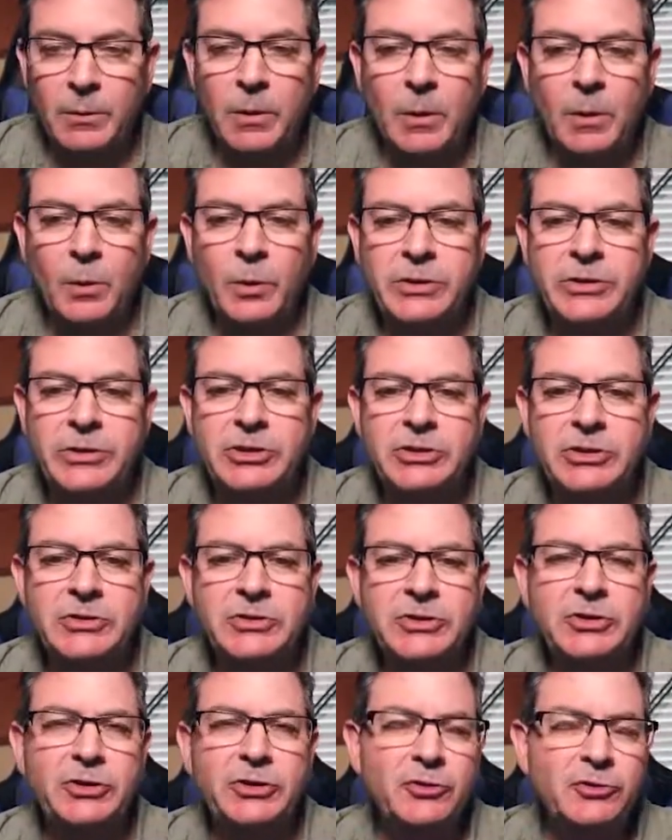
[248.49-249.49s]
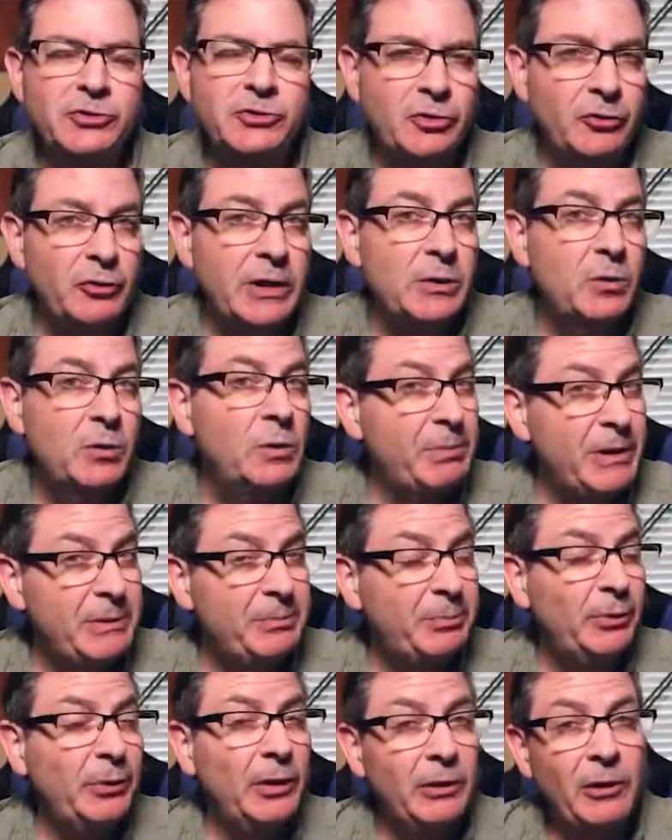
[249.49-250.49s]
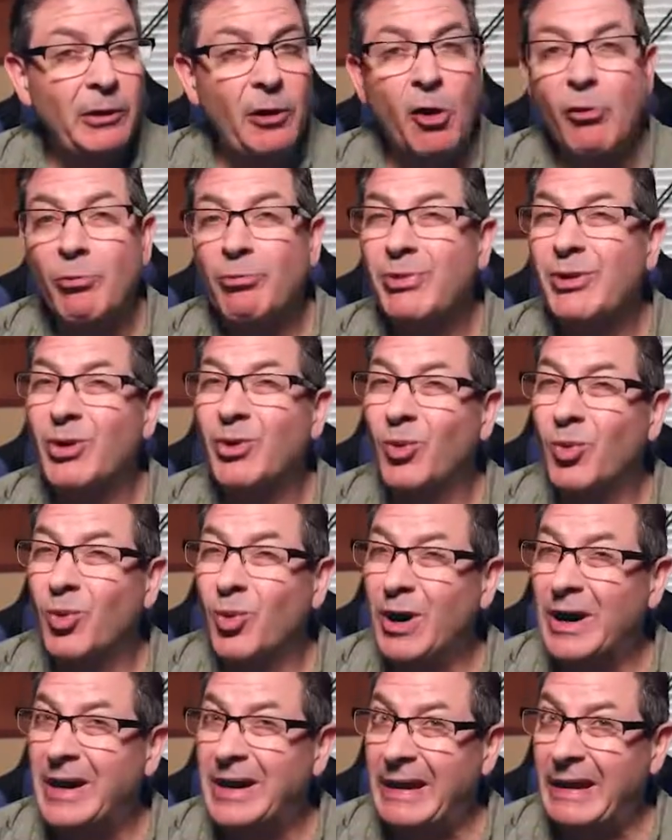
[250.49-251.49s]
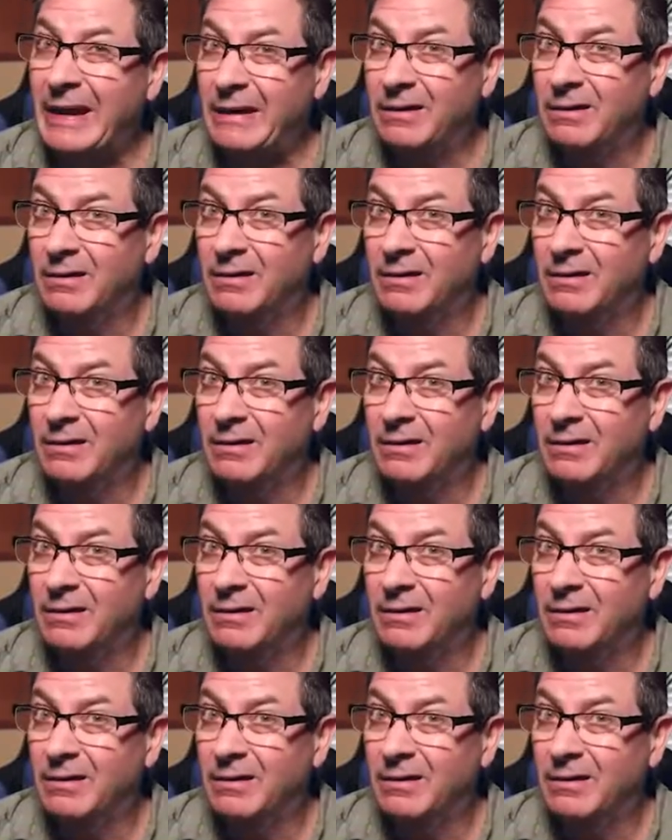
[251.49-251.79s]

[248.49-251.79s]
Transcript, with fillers: which is usually when people elope, they're running,